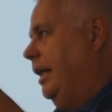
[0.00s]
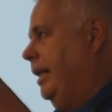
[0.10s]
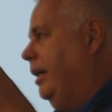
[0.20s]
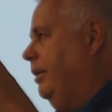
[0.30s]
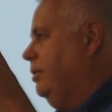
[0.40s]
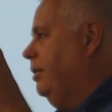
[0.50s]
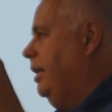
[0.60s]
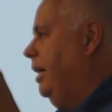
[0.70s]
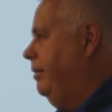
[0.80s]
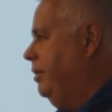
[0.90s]
And now that's going
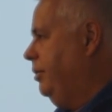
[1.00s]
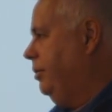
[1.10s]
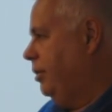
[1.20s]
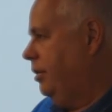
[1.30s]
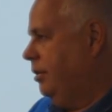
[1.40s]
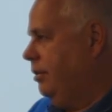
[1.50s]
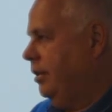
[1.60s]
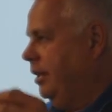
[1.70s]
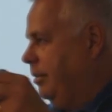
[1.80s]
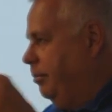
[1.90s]
to have a
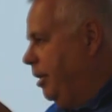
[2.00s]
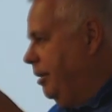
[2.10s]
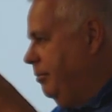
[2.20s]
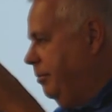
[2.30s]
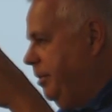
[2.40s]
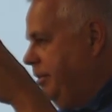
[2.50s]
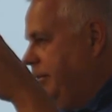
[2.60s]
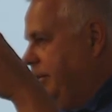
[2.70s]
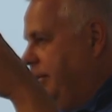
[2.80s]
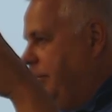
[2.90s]
certain, at the bottom,
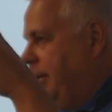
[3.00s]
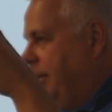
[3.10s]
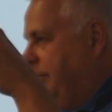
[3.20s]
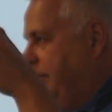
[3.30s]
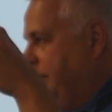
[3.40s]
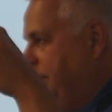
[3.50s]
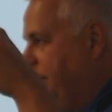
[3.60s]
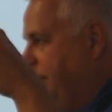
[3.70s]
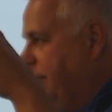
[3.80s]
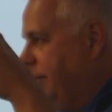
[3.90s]
pistons at the bottom of the
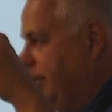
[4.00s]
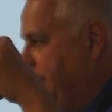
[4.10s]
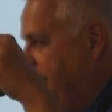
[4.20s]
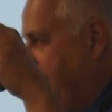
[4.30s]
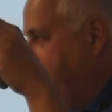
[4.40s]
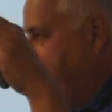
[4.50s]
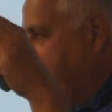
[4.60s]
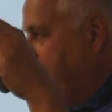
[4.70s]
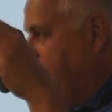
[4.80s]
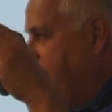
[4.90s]
stroke, and the valves are
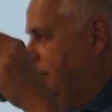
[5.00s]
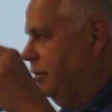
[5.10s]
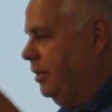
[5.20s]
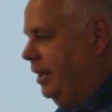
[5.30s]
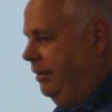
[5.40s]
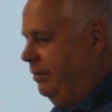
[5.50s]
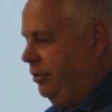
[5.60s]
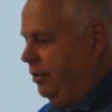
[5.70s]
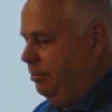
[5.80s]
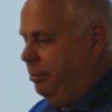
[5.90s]
all closed, it's going to have a
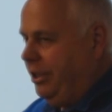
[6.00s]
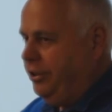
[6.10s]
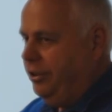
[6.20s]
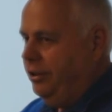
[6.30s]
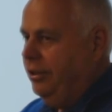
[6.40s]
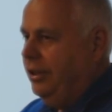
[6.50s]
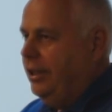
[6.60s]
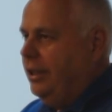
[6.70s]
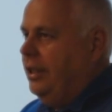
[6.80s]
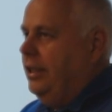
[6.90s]
certain pressure,
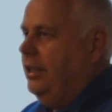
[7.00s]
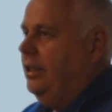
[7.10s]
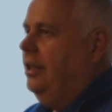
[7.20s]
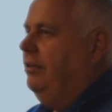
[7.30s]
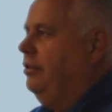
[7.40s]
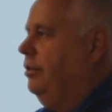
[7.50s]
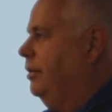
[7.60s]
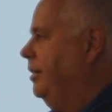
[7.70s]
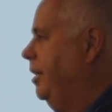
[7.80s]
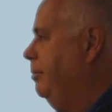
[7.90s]
it'll have a
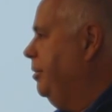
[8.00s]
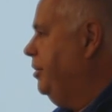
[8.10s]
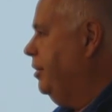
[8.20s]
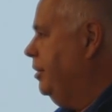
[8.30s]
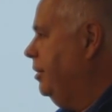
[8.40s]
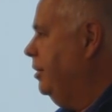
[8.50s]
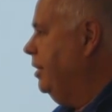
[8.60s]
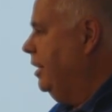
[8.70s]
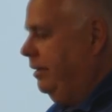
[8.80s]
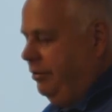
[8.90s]
certain temperature,
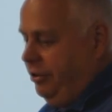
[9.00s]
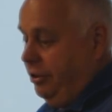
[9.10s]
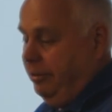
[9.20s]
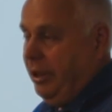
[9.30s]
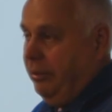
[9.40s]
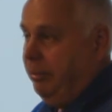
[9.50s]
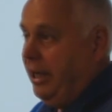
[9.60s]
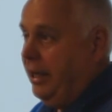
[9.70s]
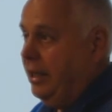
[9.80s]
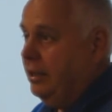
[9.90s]
it'll have a certain amount of
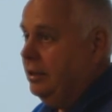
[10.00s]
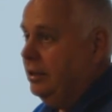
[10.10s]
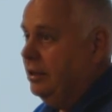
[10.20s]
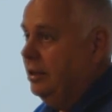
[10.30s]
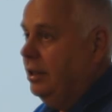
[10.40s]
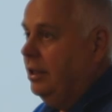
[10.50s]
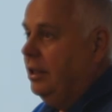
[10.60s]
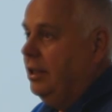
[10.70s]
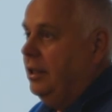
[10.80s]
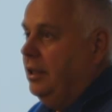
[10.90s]
mass.
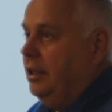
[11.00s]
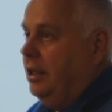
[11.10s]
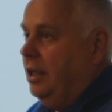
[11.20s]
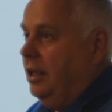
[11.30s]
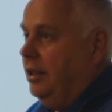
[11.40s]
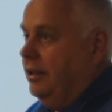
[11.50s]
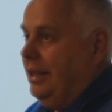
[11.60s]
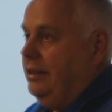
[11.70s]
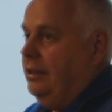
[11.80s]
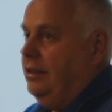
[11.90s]

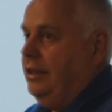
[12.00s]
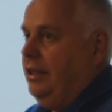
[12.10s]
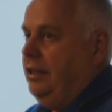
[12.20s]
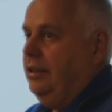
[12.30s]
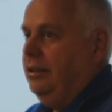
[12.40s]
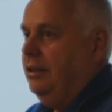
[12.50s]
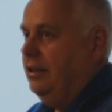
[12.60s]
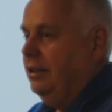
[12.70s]
That's a state.